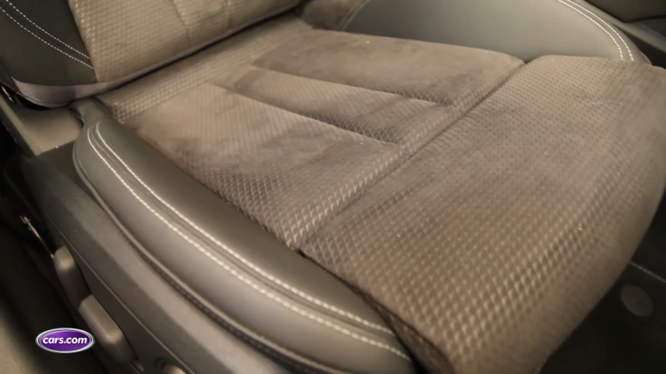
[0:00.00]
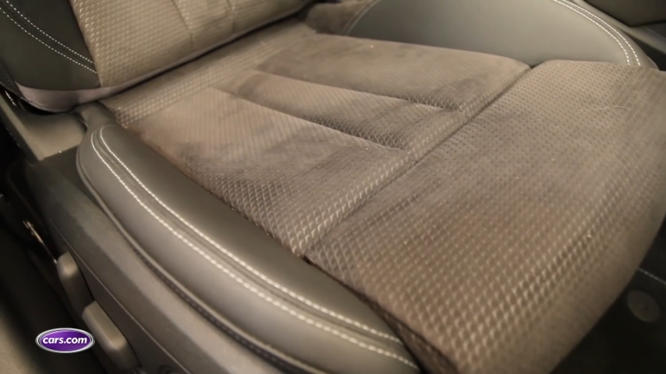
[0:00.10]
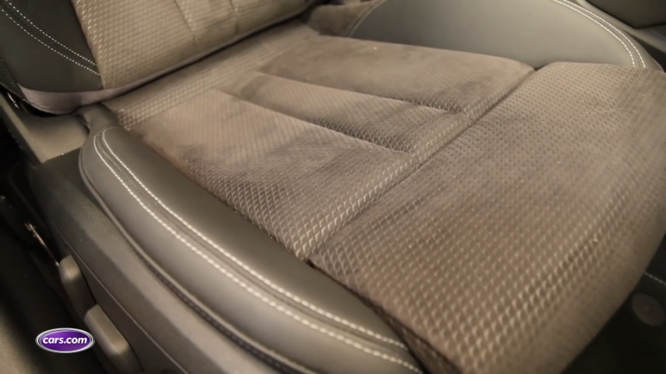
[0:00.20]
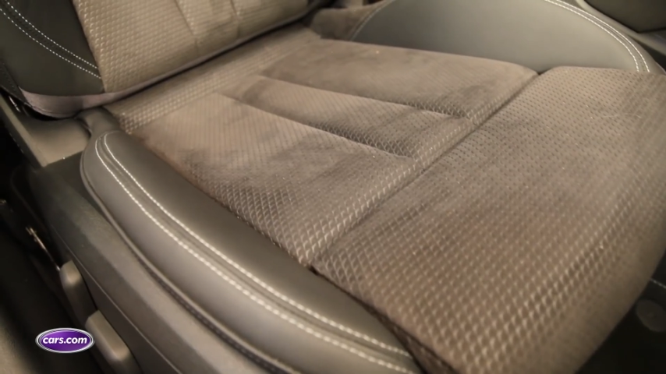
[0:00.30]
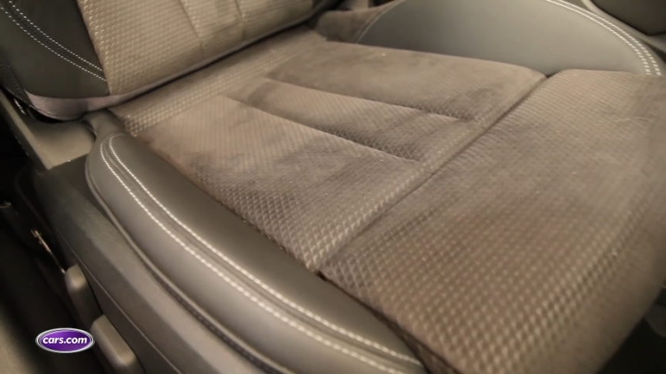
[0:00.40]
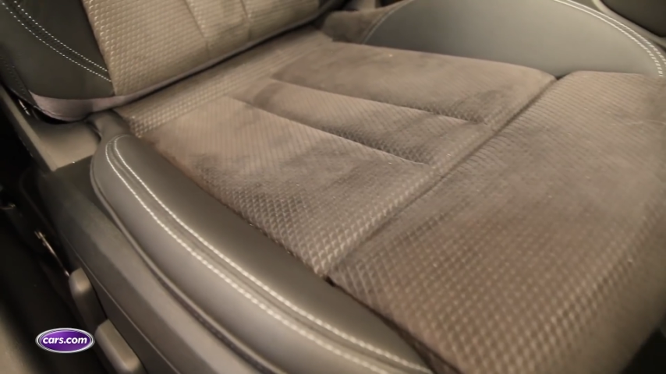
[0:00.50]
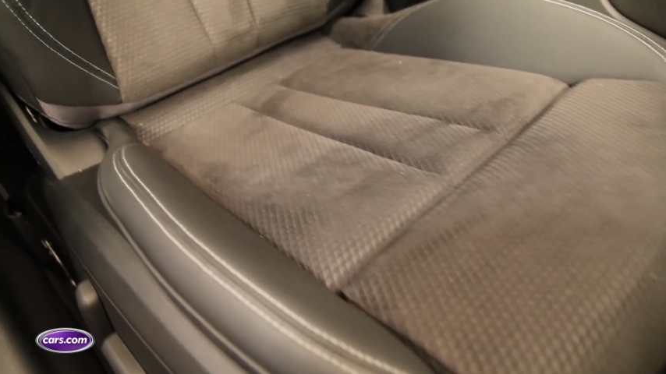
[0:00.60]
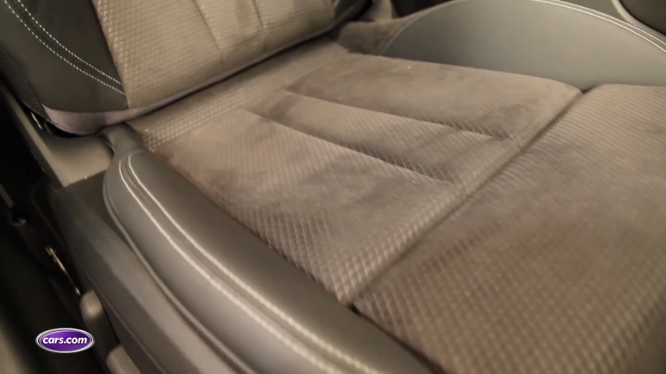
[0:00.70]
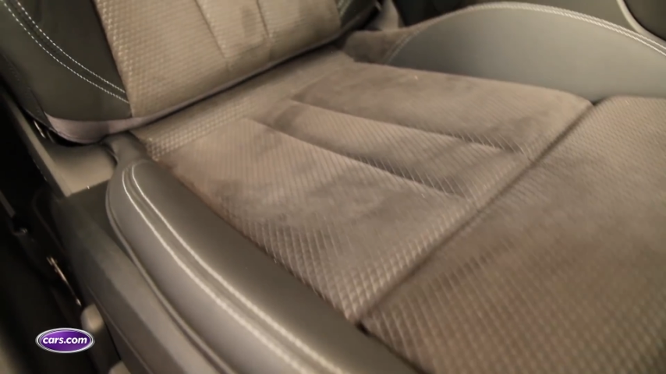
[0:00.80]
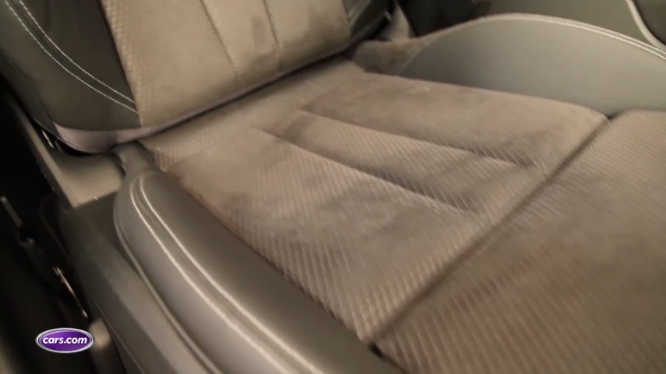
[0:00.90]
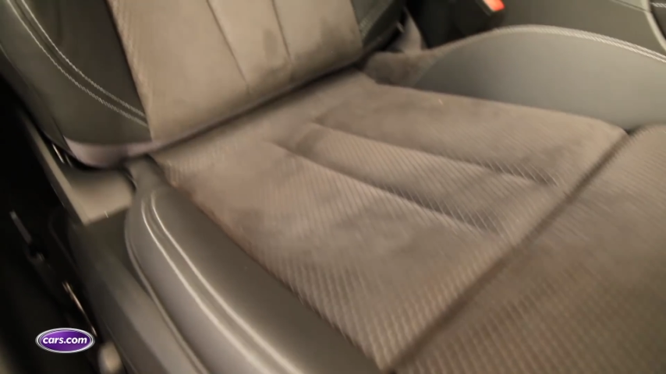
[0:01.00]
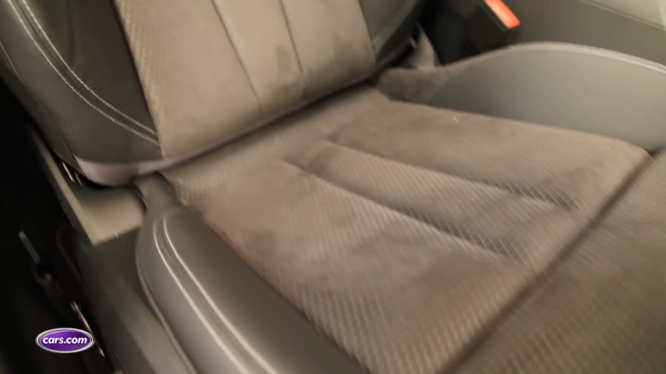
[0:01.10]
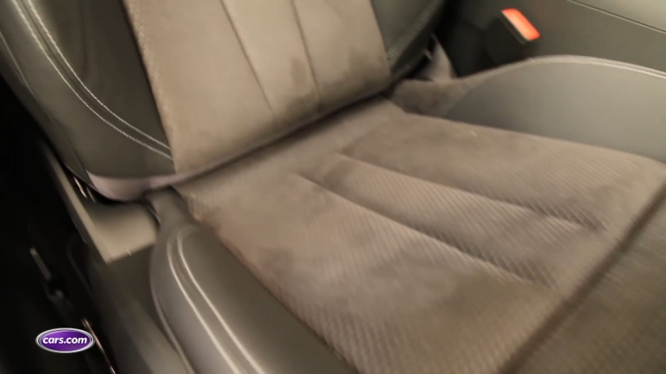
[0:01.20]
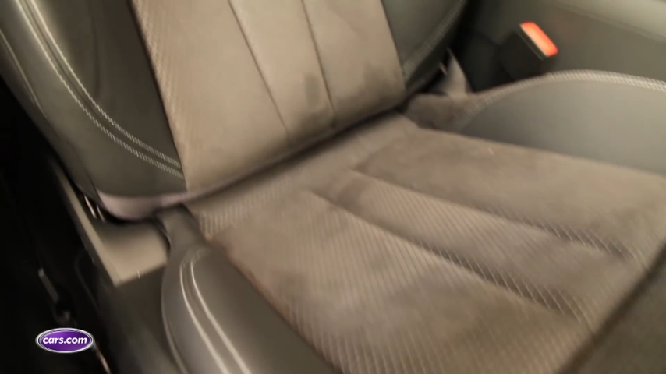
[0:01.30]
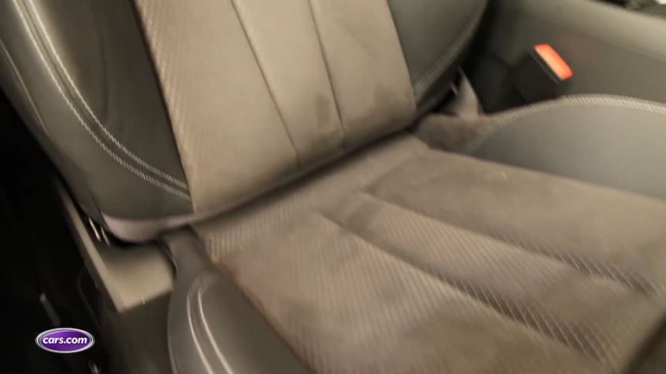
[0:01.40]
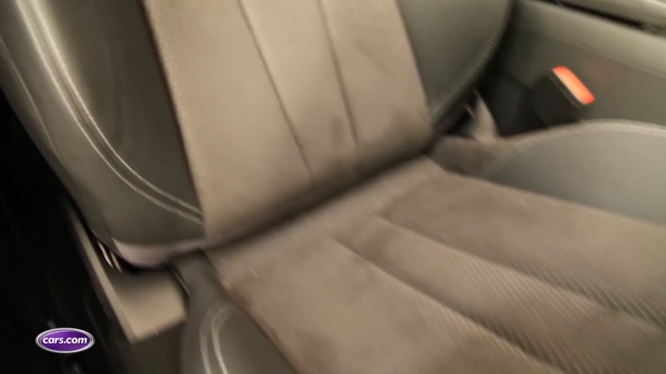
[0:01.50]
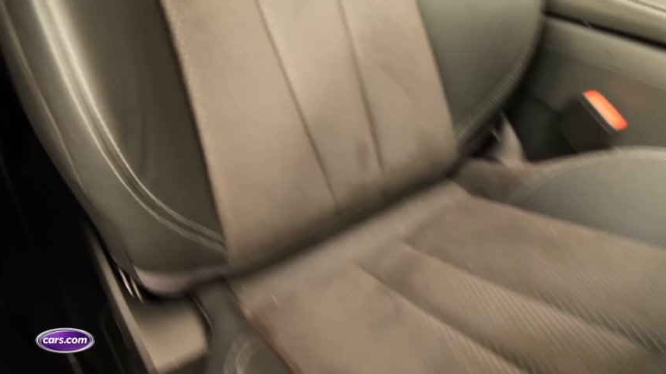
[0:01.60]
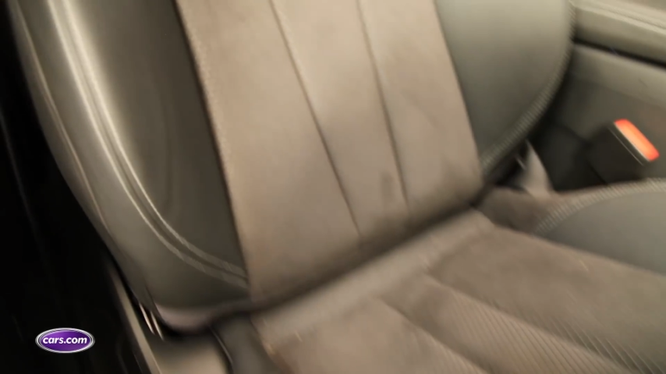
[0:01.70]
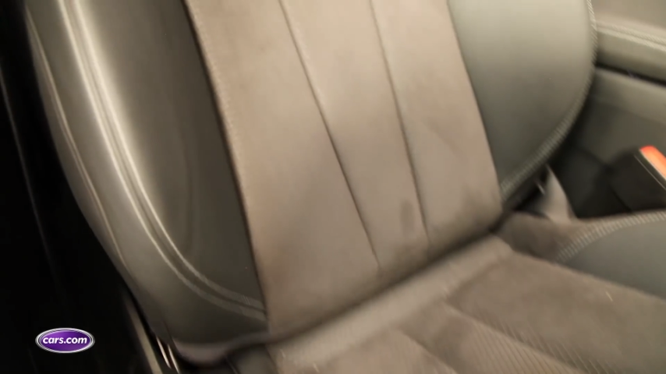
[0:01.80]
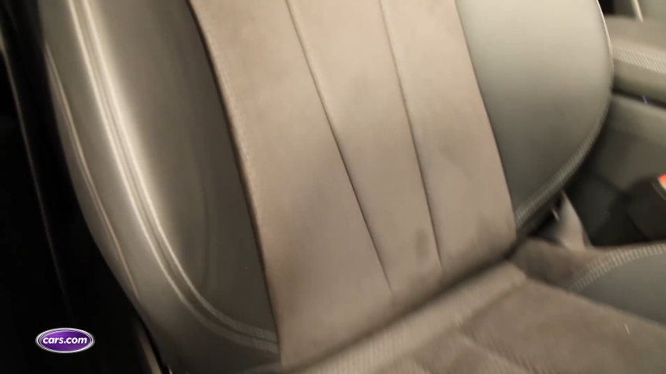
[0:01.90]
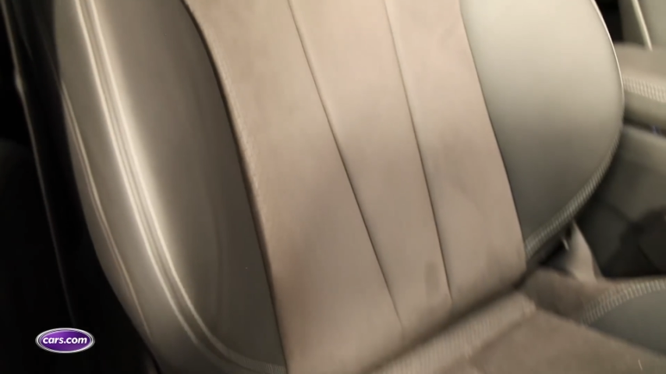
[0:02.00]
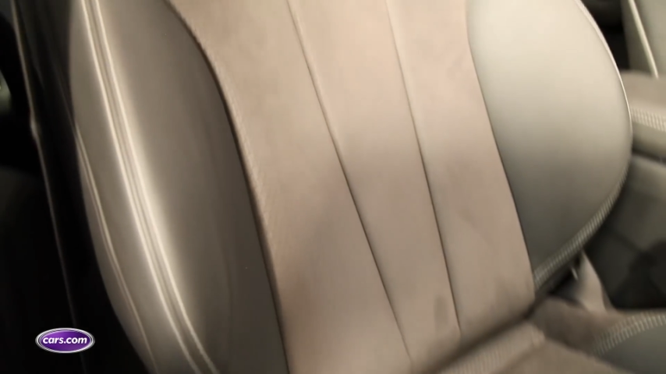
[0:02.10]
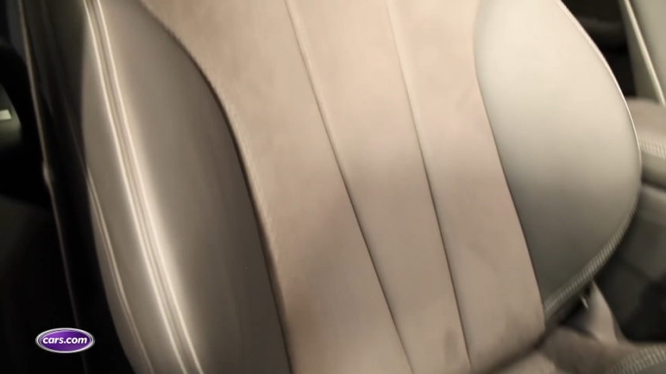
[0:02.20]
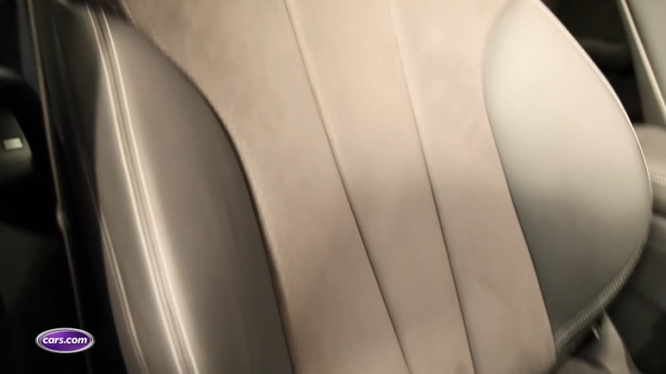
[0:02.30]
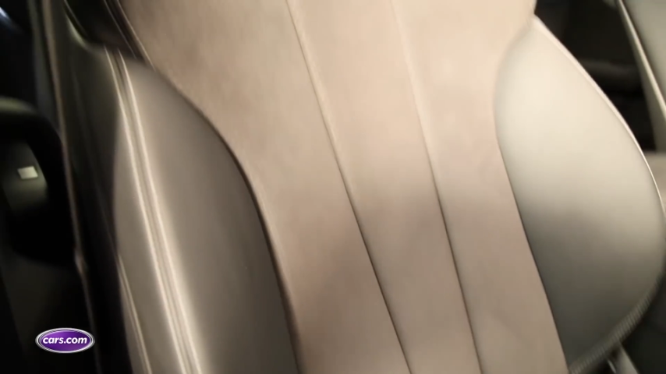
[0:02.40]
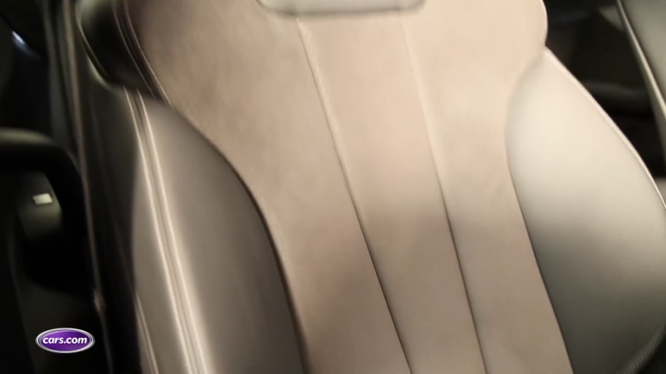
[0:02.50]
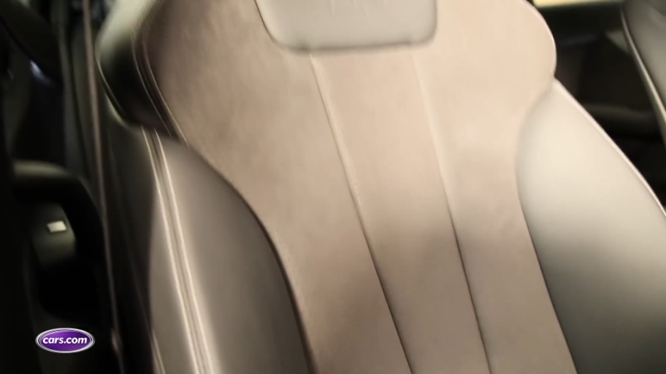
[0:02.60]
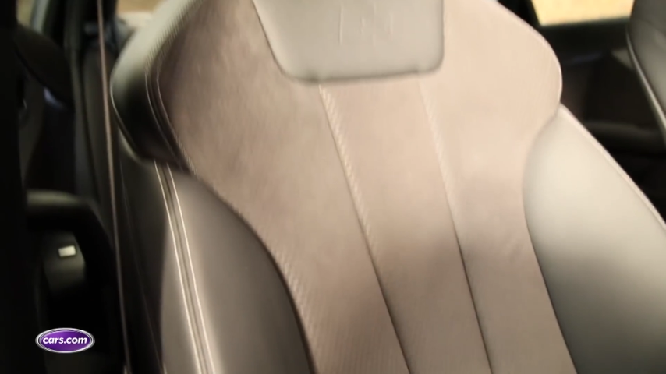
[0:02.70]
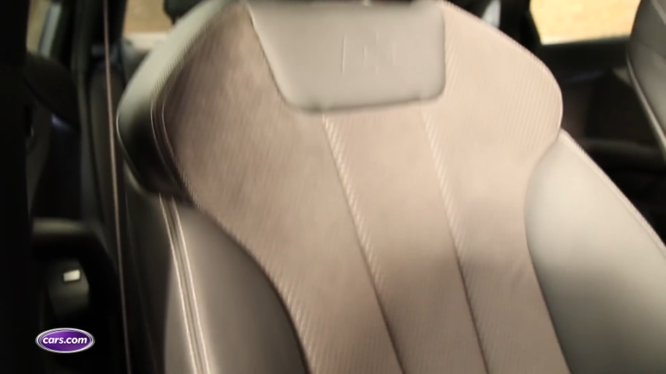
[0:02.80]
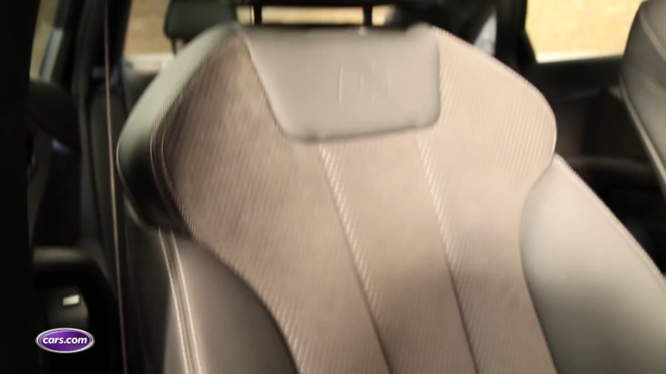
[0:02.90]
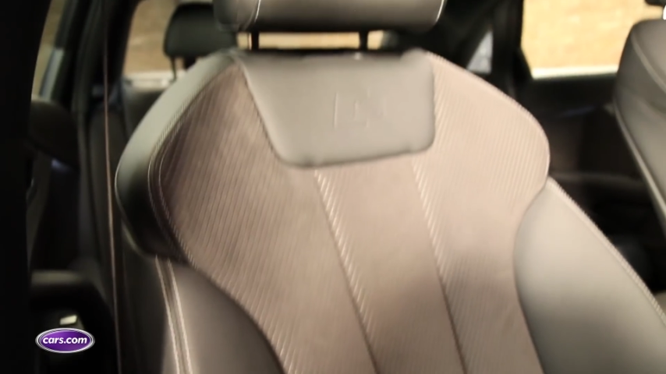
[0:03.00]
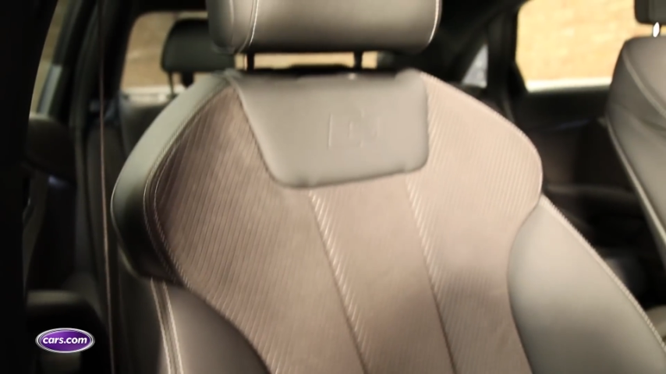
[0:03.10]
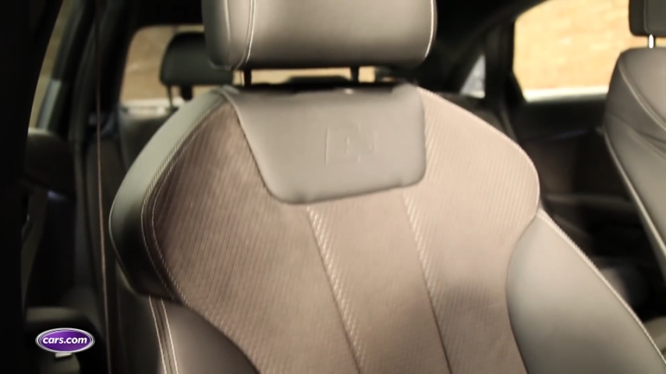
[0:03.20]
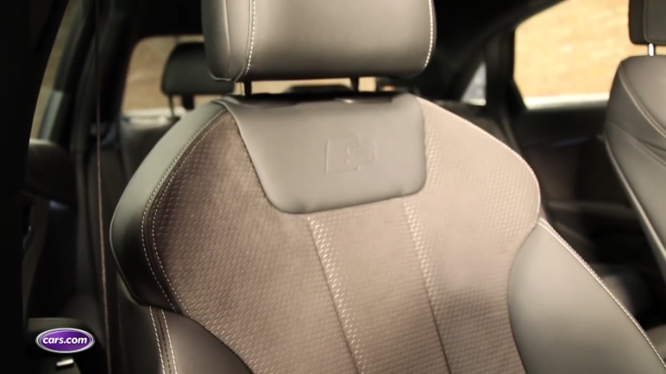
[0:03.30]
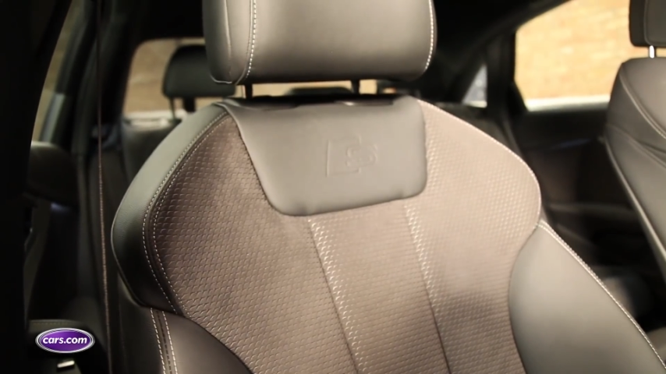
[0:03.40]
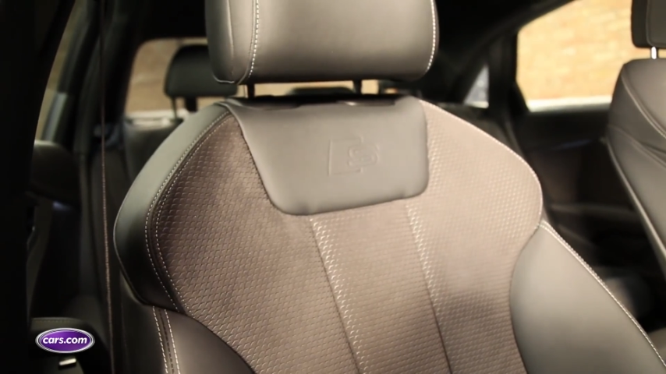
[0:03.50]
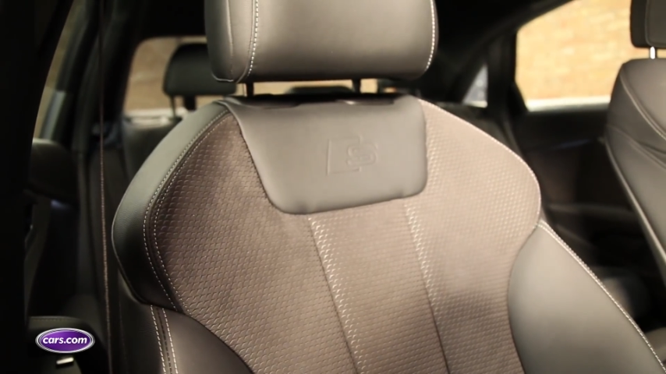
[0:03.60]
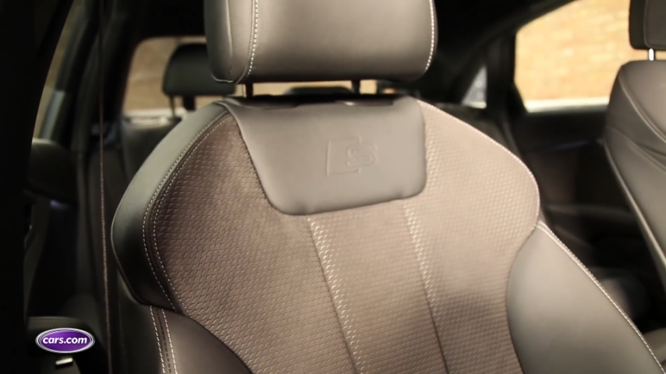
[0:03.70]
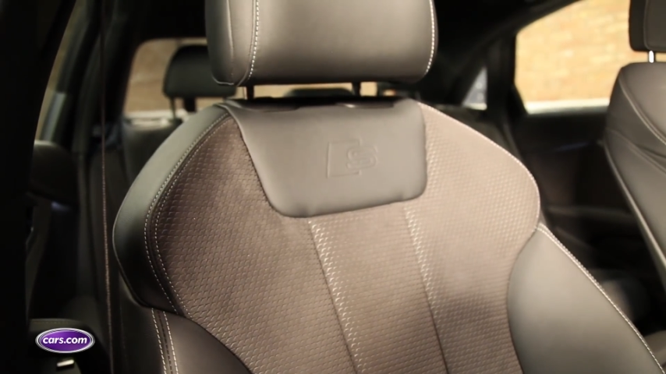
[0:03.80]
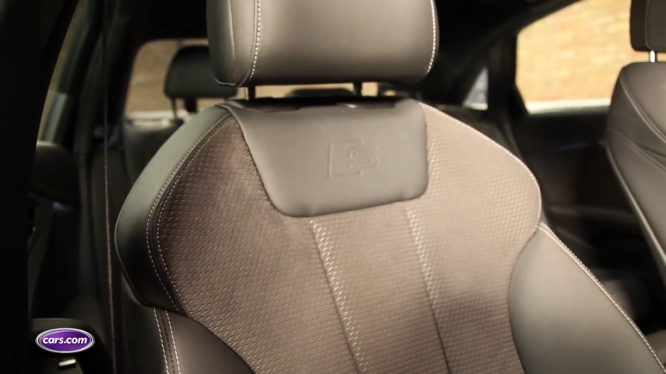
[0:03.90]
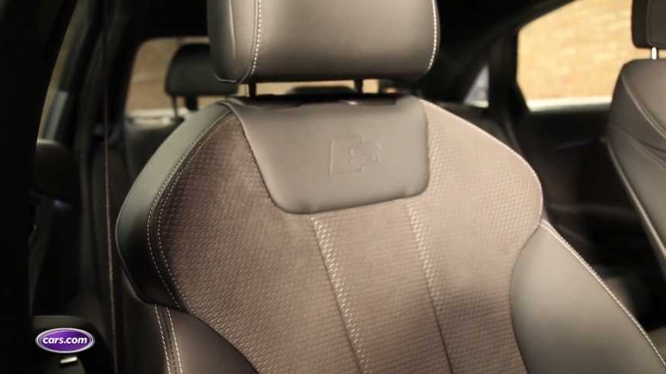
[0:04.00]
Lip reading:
(no speaker visible)